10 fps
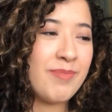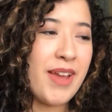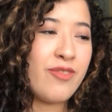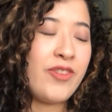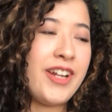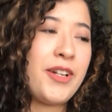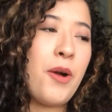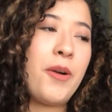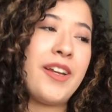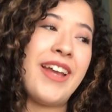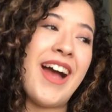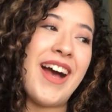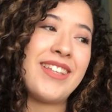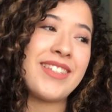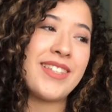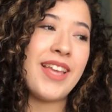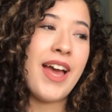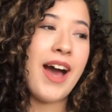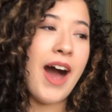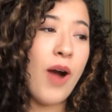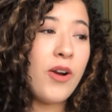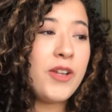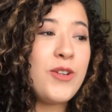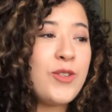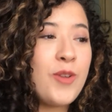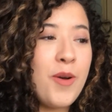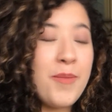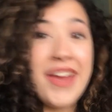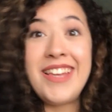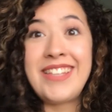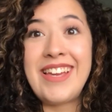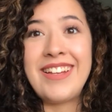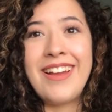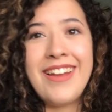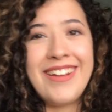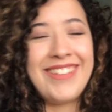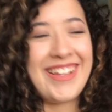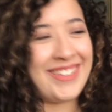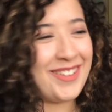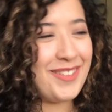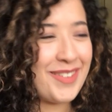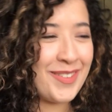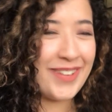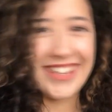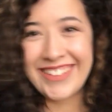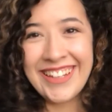my friend Coconut asks, how are you so amazing? That's so sweet.